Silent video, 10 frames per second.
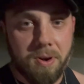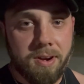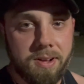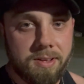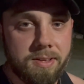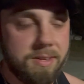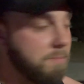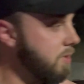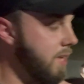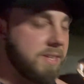I'm
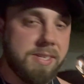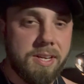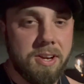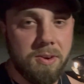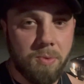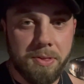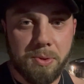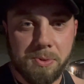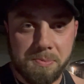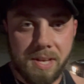gonna let it sit here, run
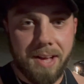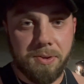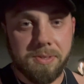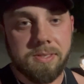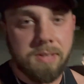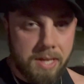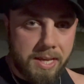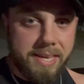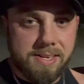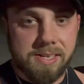through some cycles,
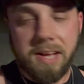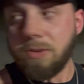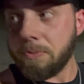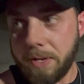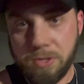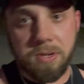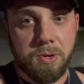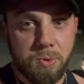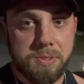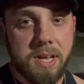heat cycles, make sure it
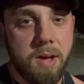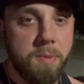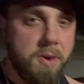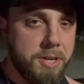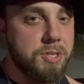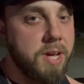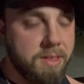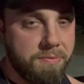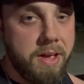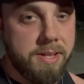cools down. We've already checked, the
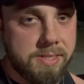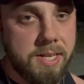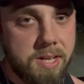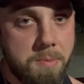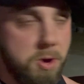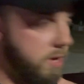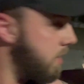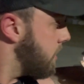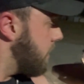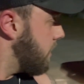fans did come on,
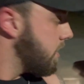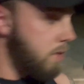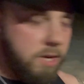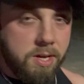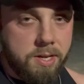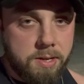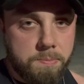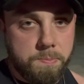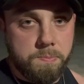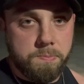
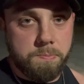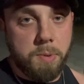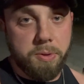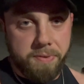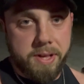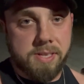both fans,